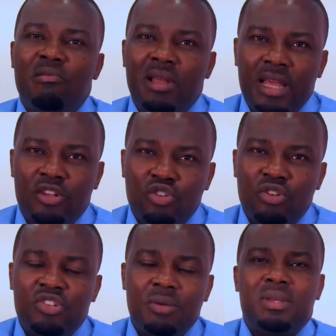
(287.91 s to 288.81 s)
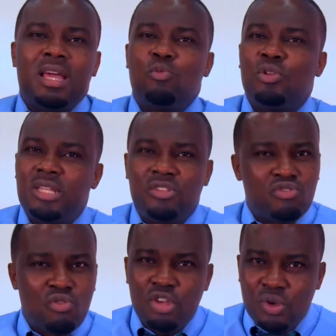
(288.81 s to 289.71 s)
relationship that will
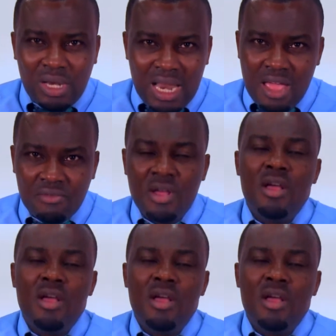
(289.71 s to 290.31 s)
destroy your life.